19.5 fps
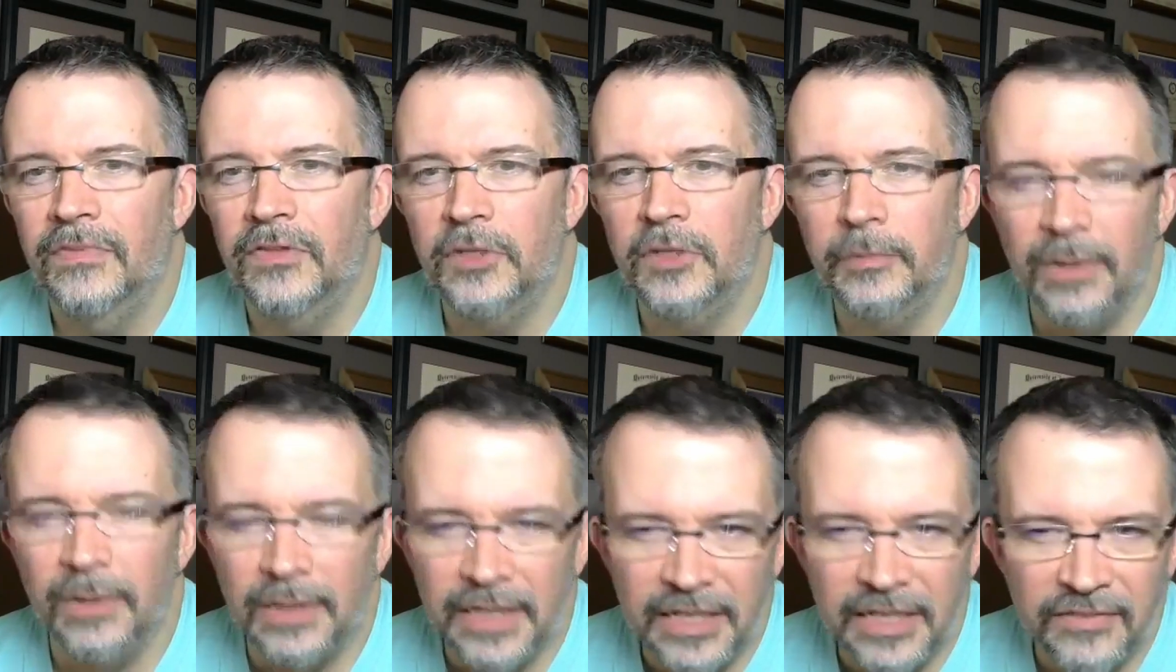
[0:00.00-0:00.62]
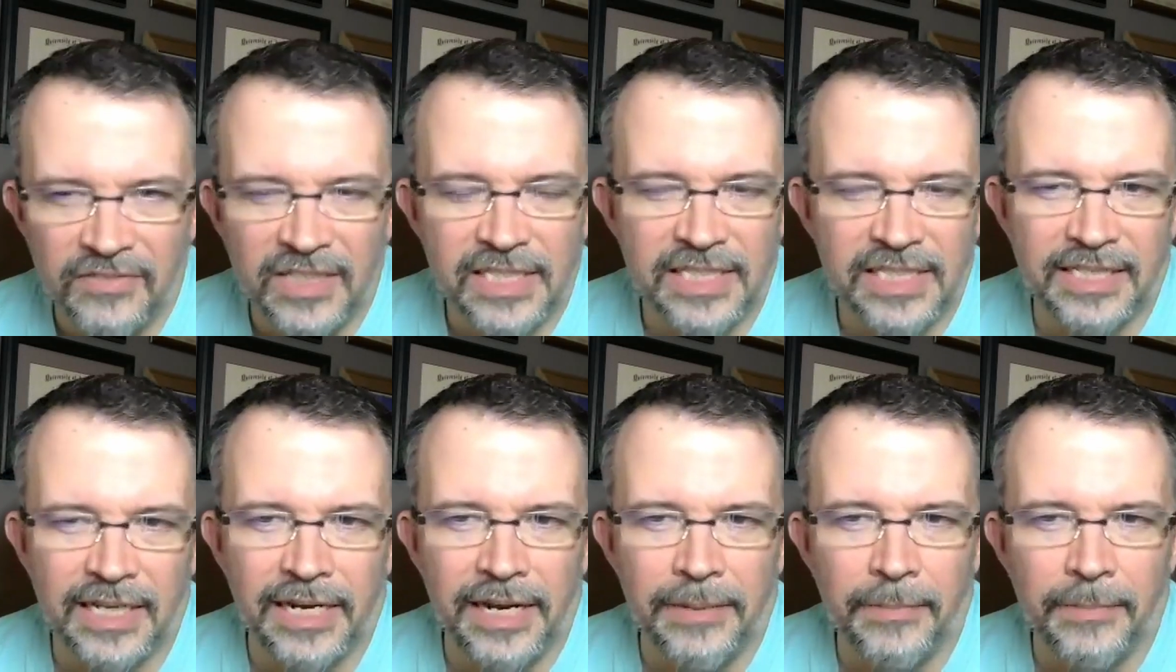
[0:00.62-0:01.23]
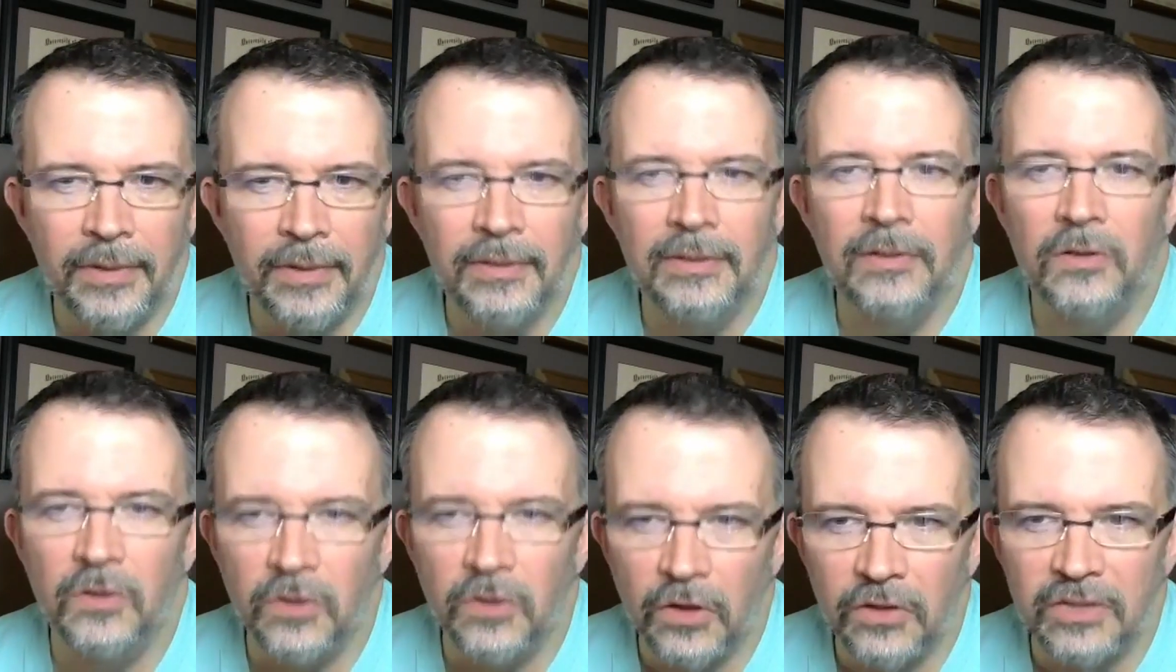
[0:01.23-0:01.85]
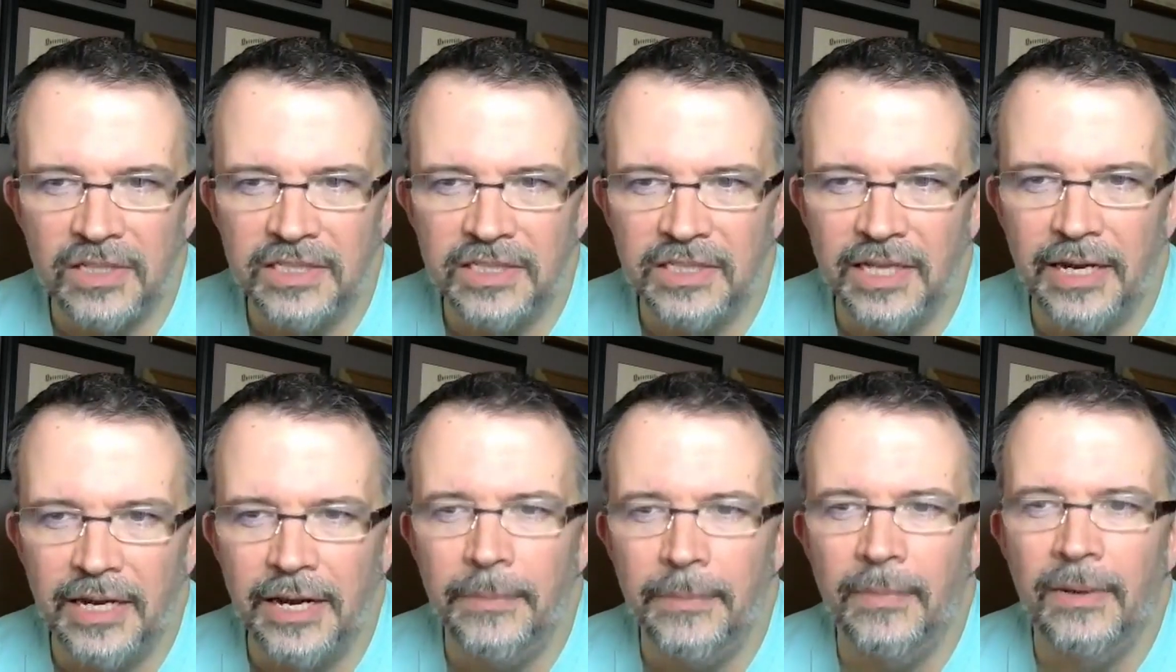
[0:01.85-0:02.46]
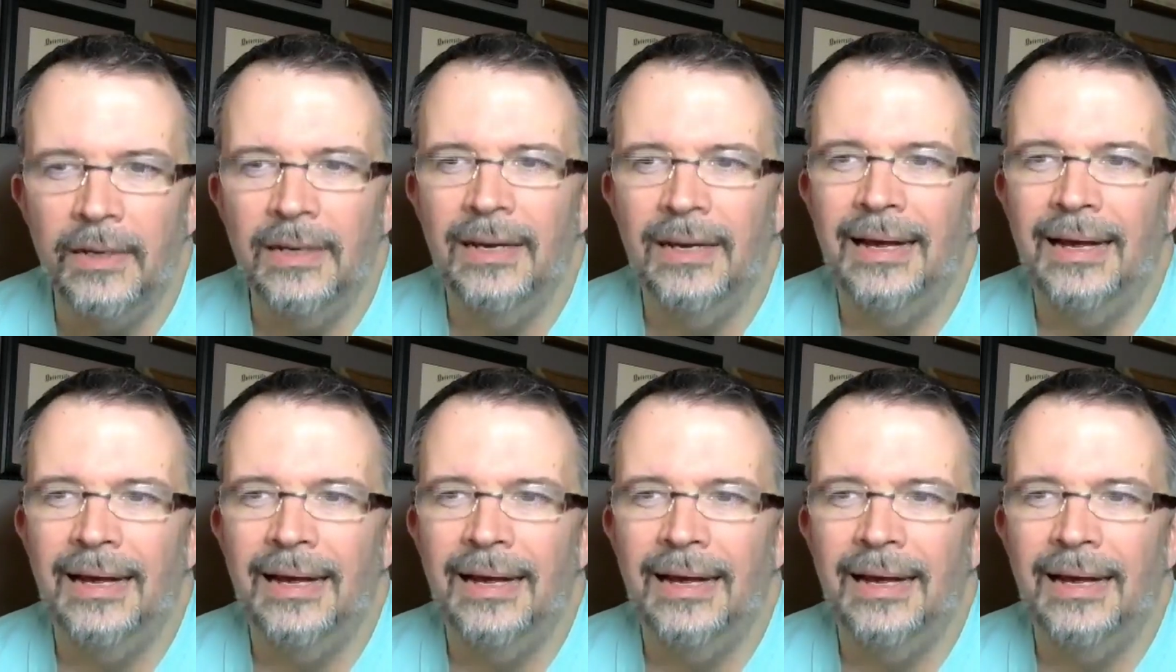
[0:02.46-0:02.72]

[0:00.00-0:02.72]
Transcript: to believe the same, look the same,